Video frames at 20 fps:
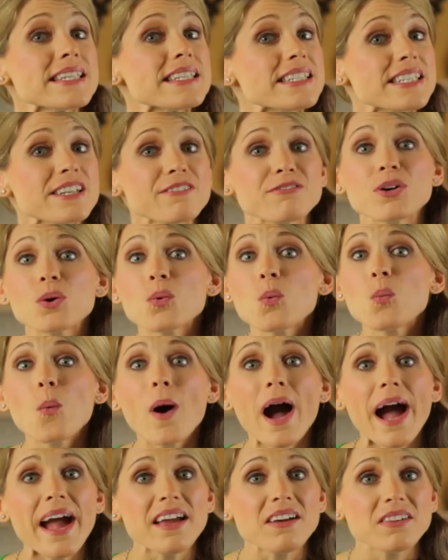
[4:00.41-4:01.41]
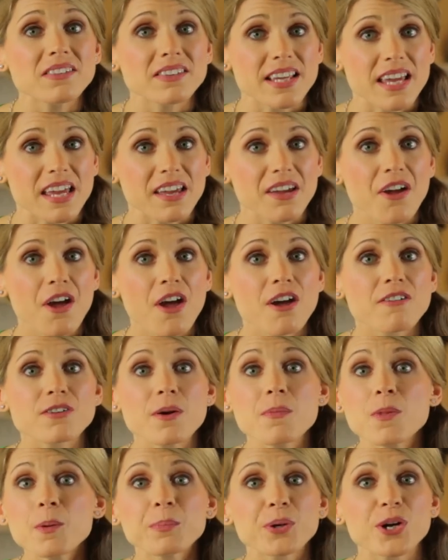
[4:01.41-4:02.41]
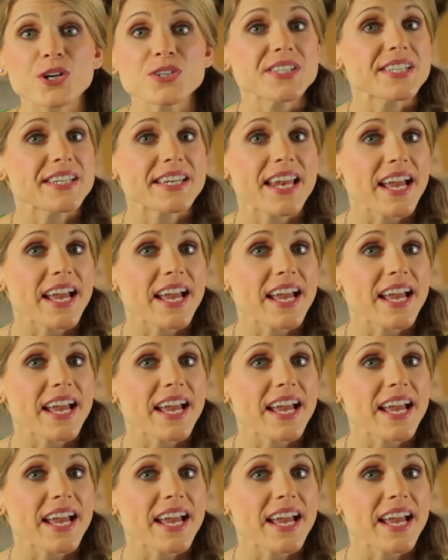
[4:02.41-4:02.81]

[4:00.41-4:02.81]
to differ wildly from the person